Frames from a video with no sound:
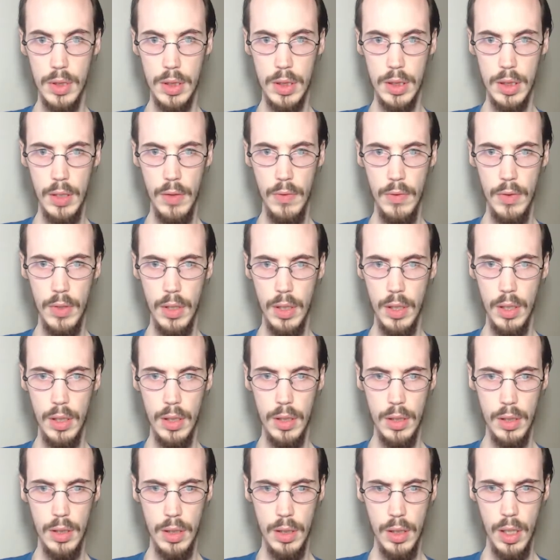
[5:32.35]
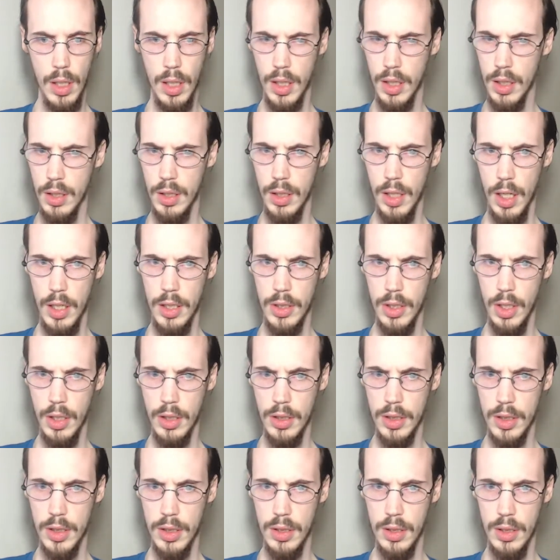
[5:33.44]
7, 8, 9
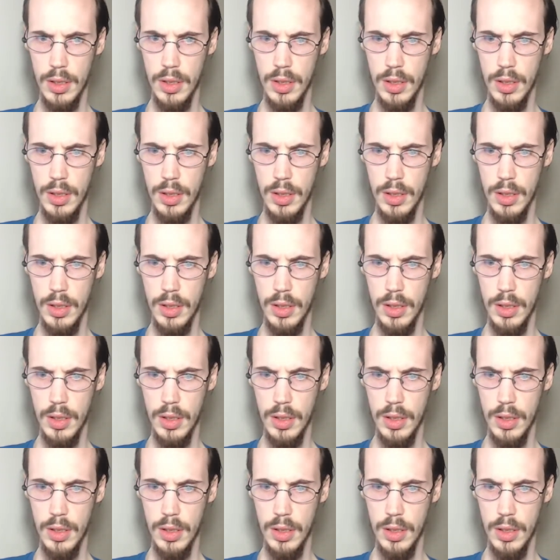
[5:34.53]
shots.